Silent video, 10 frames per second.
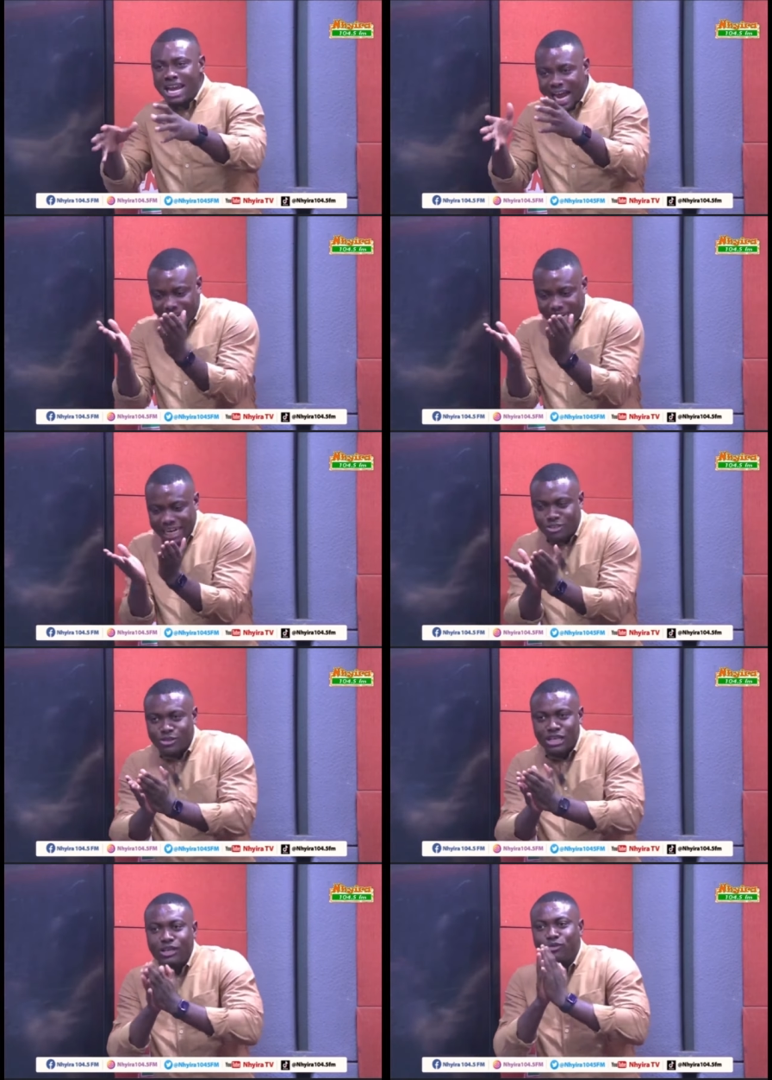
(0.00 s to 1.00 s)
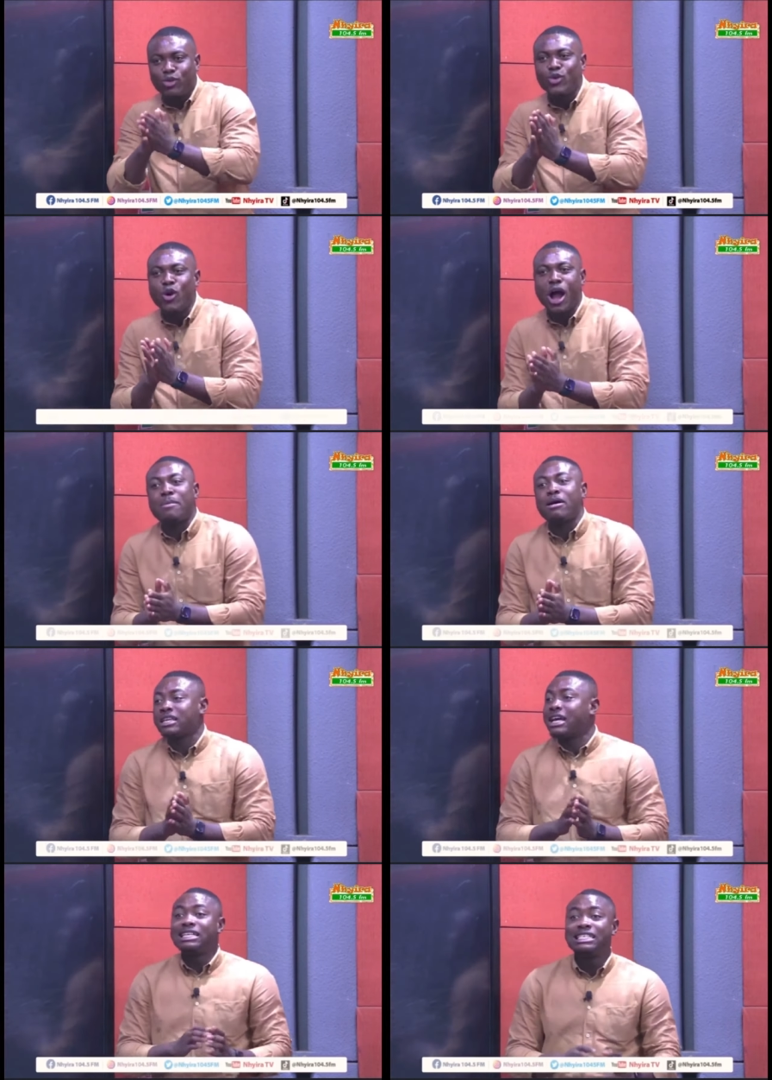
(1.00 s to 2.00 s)
an illustration to you about
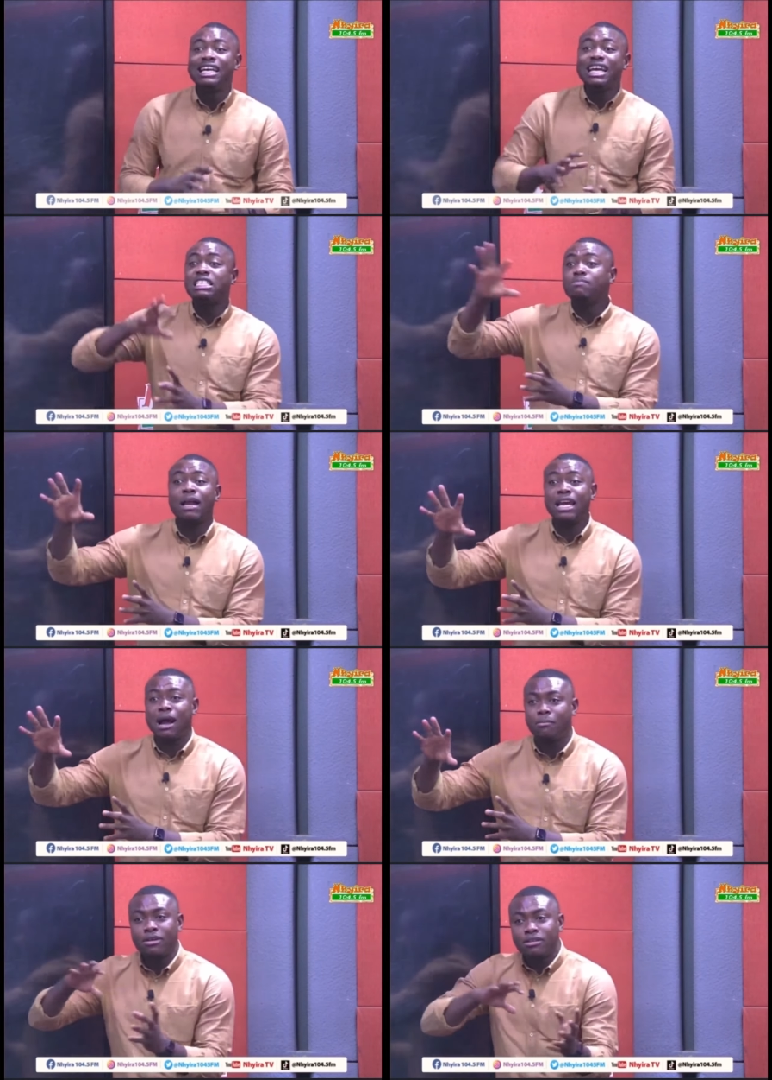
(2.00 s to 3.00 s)
Denise Bellingham,